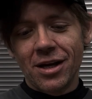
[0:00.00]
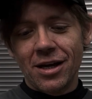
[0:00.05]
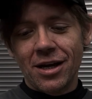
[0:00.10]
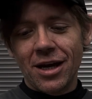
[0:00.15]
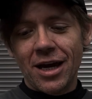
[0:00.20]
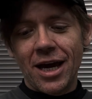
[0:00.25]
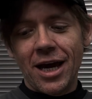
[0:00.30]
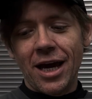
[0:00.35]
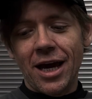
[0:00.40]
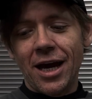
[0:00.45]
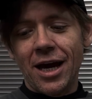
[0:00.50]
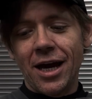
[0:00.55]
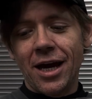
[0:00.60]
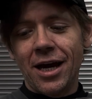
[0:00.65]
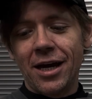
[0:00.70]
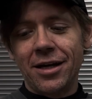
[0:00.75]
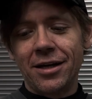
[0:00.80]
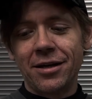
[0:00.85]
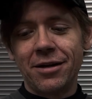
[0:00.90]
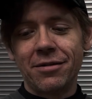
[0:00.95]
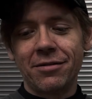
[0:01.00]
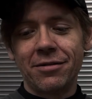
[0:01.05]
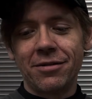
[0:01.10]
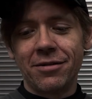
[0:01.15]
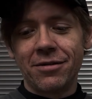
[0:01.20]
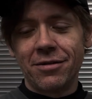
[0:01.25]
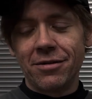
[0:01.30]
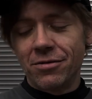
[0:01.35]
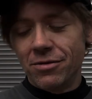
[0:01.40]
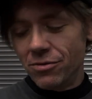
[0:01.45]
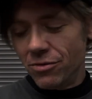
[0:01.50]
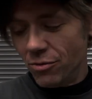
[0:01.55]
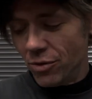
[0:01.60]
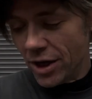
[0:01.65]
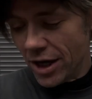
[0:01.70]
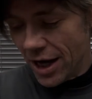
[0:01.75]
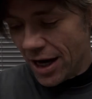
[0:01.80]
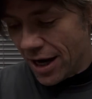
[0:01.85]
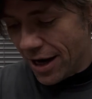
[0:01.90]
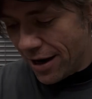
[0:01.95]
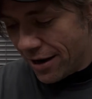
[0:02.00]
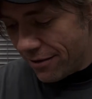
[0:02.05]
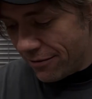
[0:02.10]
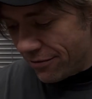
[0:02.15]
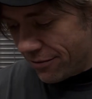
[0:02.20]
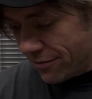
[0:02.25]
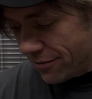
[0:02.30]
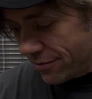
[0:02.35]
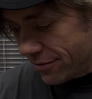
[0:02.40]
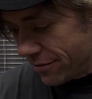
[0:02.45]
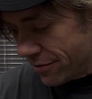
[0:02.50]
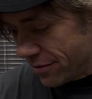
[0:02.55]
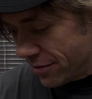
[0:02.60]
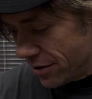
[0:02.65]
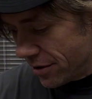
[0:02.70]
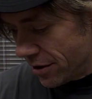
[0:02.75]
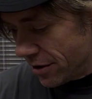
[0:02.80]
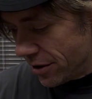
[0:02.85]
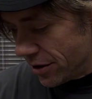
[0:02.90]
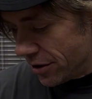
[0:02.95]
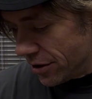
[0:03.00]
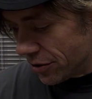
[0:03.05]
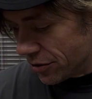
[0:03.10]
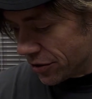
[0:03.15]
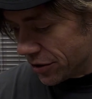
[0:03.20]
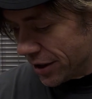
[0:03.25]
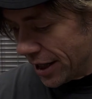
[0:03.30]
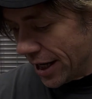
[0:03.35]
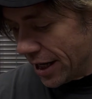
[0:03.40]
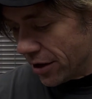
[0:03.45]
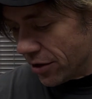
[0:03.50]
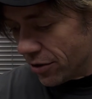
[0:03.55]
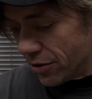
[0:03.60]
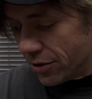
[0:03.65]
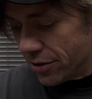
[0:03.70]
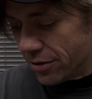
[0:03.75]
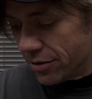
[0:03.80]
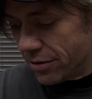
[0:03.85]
And we have your standard